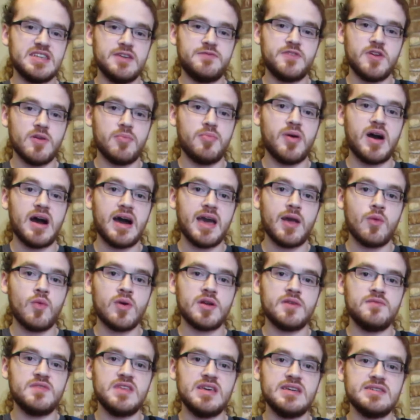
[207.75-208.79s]
if you're buying
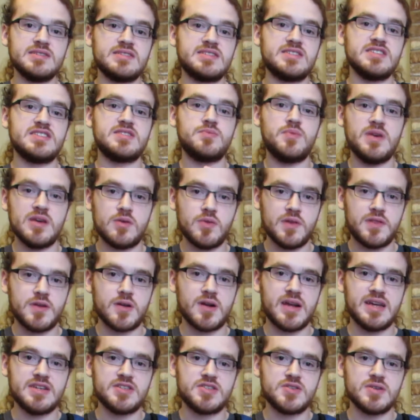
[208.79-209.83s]
one of these, to speak with
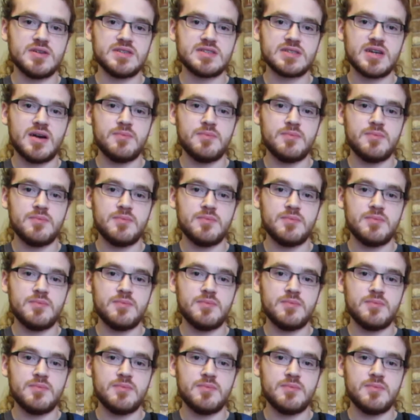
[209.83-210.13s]
your insurance